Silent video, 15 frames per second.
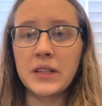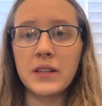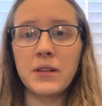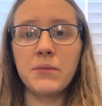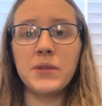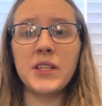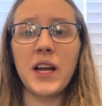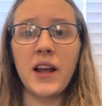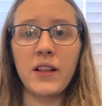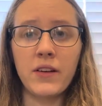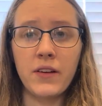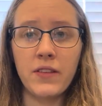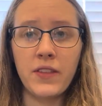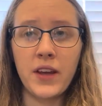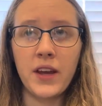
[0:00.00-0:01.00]
let them
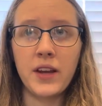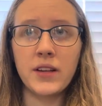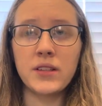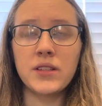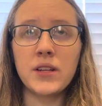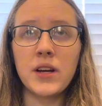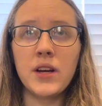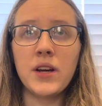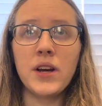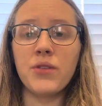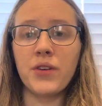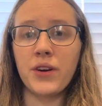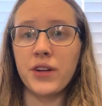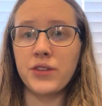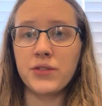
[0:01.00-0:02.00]
tailor things to
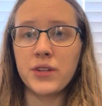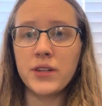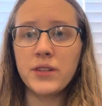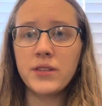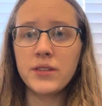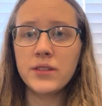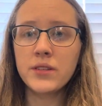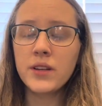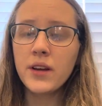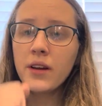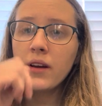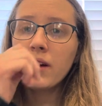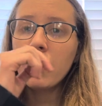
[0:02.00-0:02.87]
their interests.